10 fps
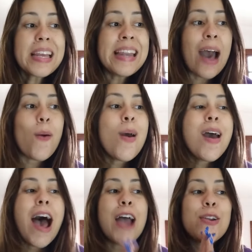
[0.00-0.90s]
Now,
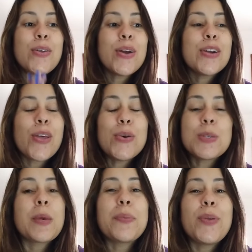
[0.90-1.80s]
I know there are
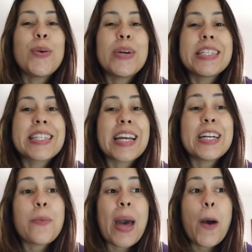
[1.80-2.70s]
those people who are
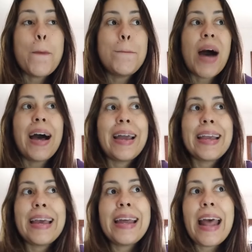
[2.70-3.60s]
scared about
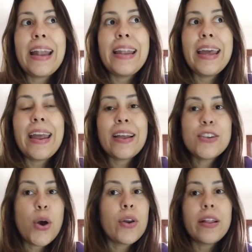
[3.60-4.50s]
buying it and
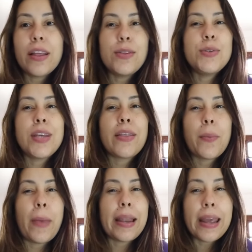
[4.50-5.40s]
like totally losing their
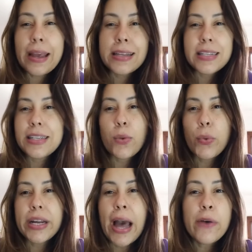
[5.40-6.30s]
money because it didn't
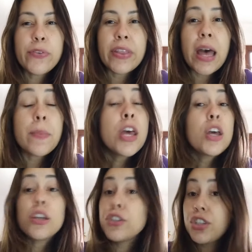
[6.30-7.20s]
work out for them.
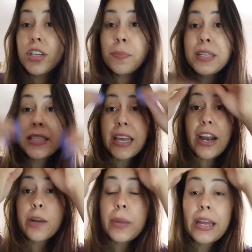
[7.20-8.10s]
You shouldn't be
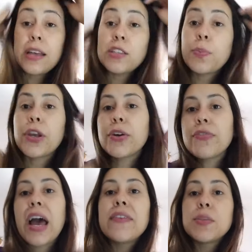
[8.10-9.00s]
scared because
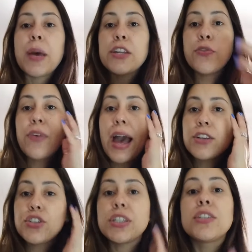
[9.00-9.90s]
Puravive's
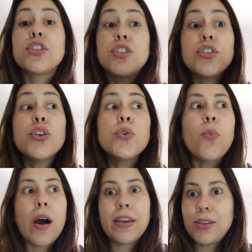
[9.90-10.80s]
manufacturer do
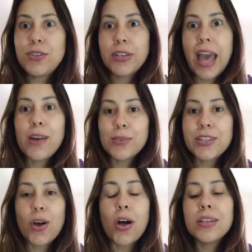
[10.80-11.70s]
want you to get
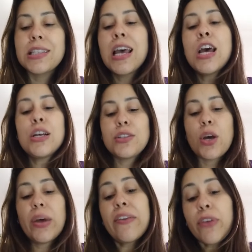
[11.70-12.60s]
results.
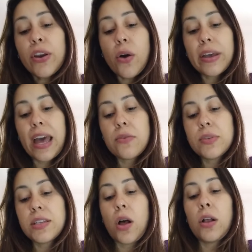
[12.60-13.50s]
So if you don't get
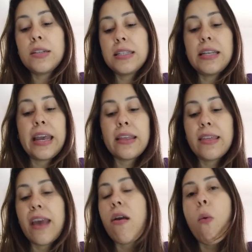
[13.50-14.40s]
results, like
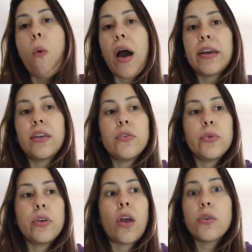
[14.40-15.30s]
they don't want
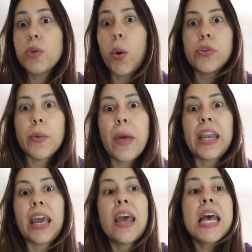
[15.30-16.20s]
you, you know, to hold your
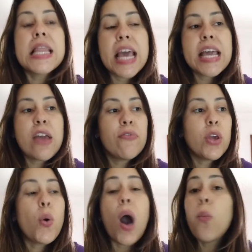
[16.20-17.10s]
money. They give
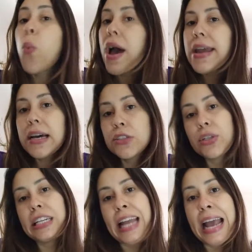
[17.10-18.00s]
you a
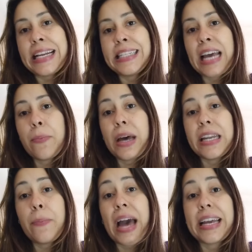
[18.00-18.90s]
180 day
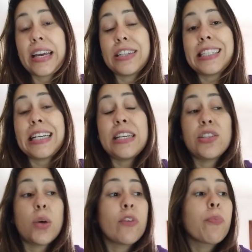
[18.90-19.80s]
money back guarantee.
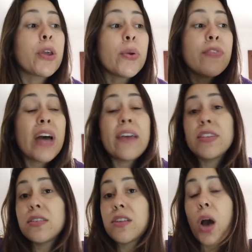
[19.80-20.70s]
So if
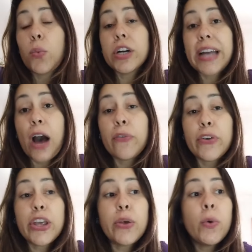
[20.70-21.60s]
Puravive does not work out
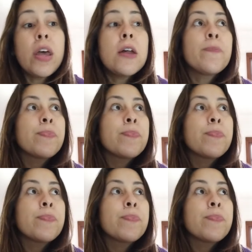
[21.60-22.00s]
for you,